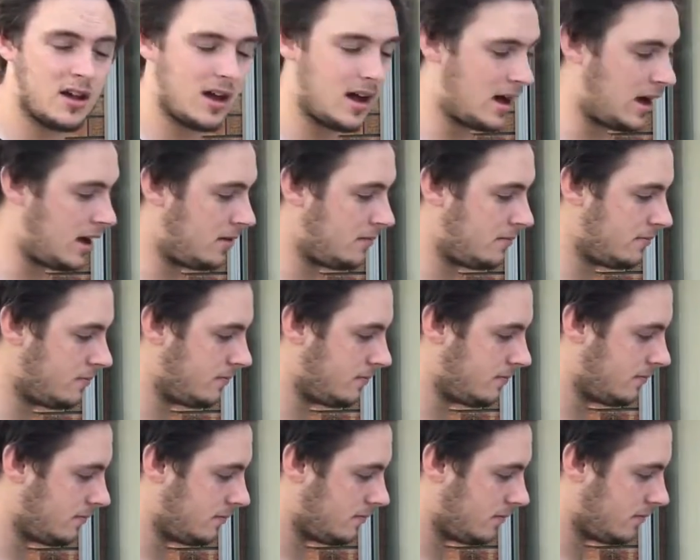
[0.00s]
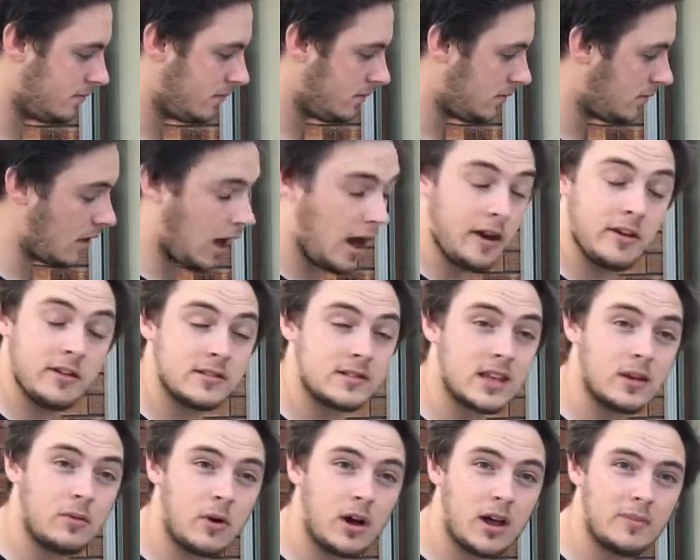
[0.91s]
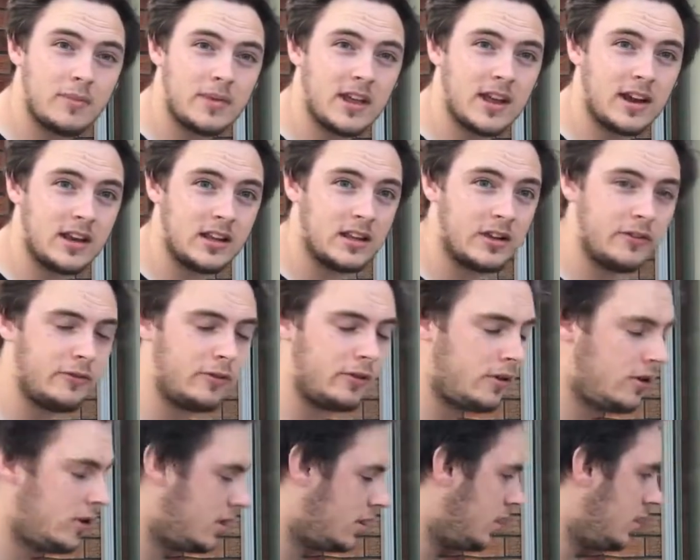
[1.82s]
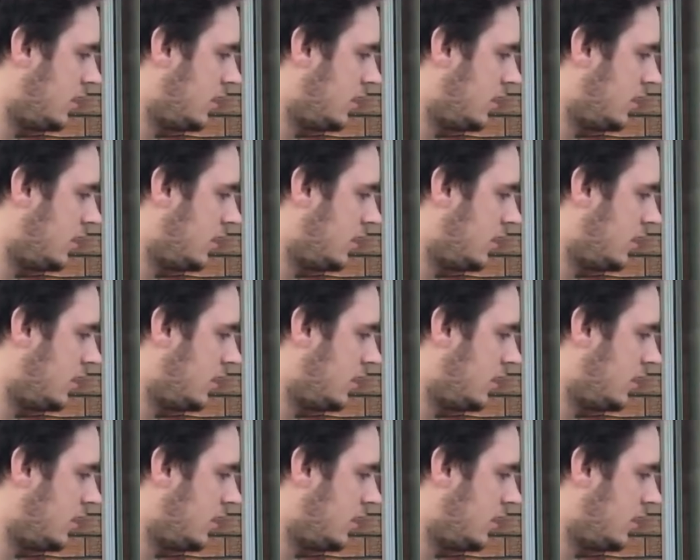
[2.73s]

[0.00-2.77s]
I don't see why it'd be any different.